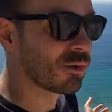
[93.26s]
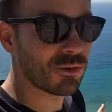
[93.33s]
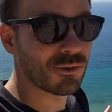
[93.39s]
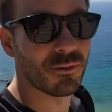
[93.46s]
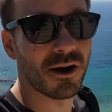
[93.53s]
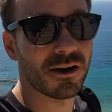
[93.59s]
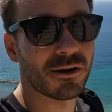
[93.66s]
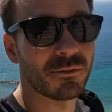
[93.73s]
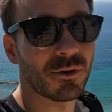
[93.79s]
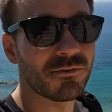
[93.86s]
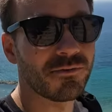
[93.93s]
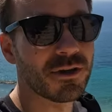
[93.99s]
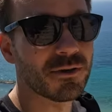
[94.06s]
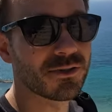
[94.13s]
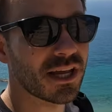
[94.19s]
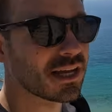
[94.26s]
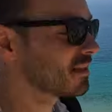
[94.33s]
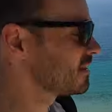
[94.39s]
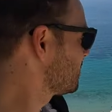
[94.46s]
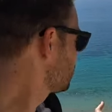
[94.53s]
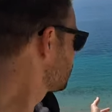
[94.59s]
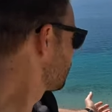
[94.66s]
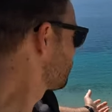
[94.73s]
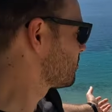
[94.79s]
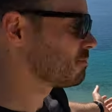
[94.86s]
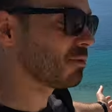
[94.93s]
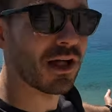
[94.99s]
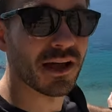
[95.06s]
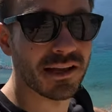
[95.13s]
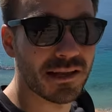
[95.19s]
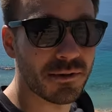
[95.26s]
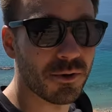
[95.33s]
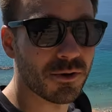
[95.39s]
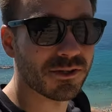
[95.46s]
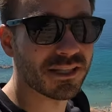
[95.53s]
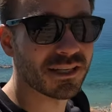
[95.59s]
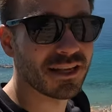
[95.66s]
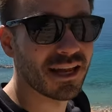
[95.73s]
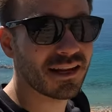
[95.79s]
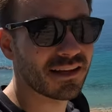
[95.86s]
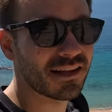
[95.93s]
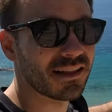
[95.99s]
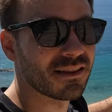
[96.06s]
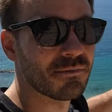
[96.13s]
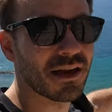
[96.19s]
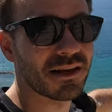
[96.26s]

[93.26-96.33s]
with remarkable views like this over the Playa de Postiguet and the